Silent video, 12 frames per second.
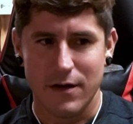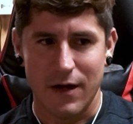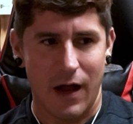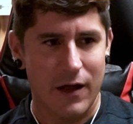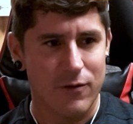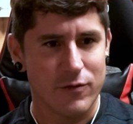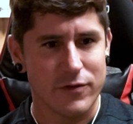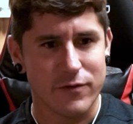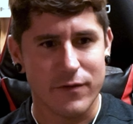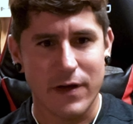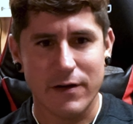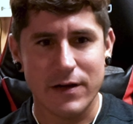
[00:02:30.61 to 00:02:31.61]
I was
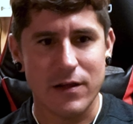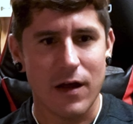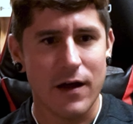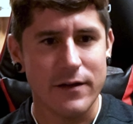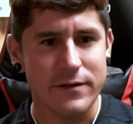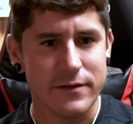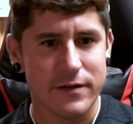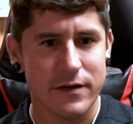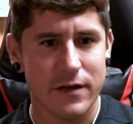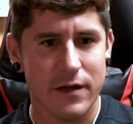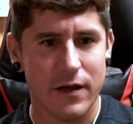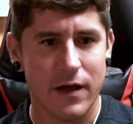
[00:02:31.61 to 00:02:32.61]
very lost,
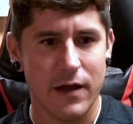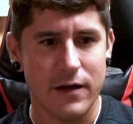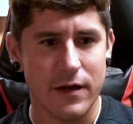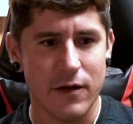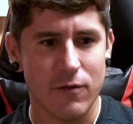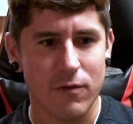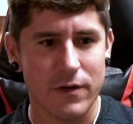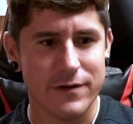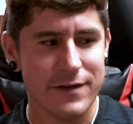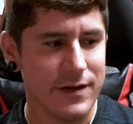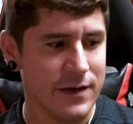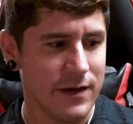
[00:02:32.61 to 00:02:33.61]
and it
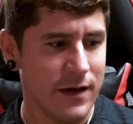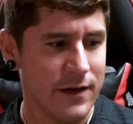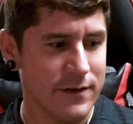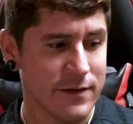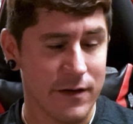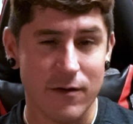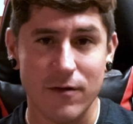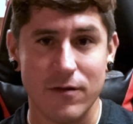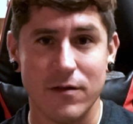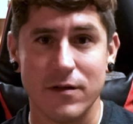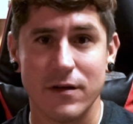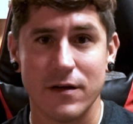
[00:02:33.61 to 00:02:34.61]
wasn't until
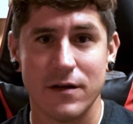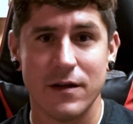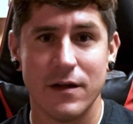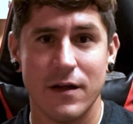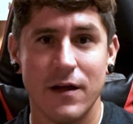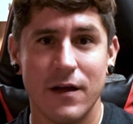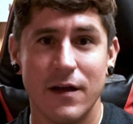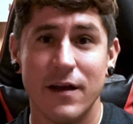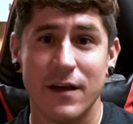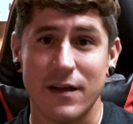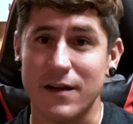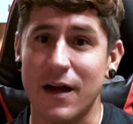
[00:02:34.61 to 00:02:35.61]

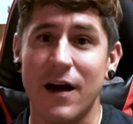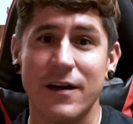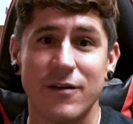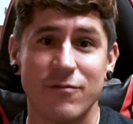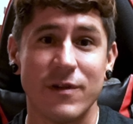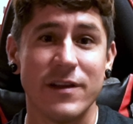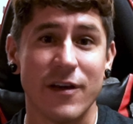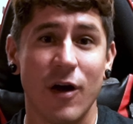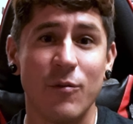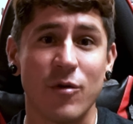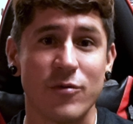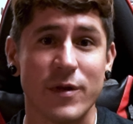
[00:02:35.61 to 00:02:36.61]
God really
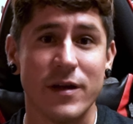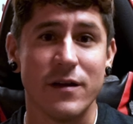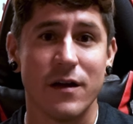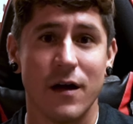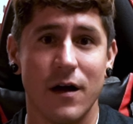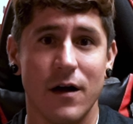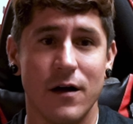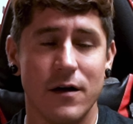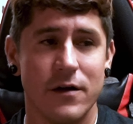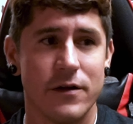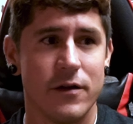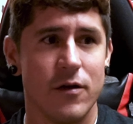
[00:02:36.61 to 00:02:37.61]
humbled me,
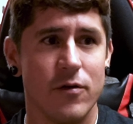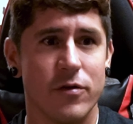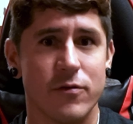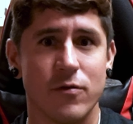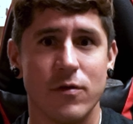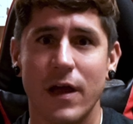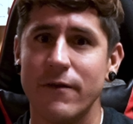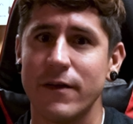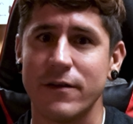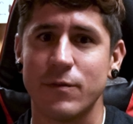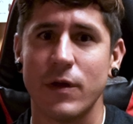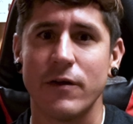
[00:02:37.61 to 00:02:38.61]
you know, through life
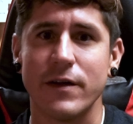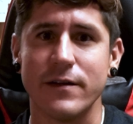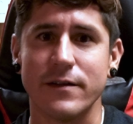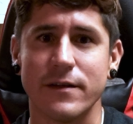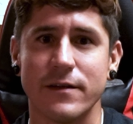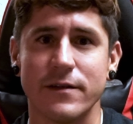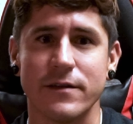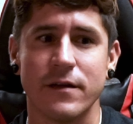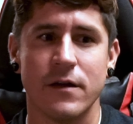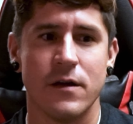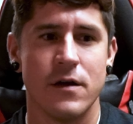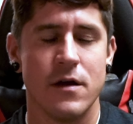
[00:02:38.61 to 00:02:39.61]
experiences,
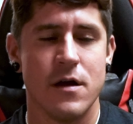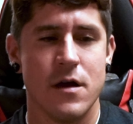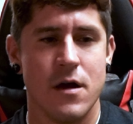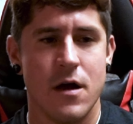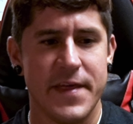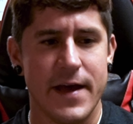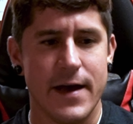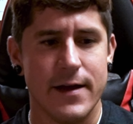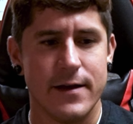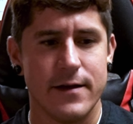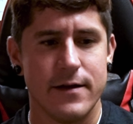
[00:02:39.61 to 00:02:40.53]
that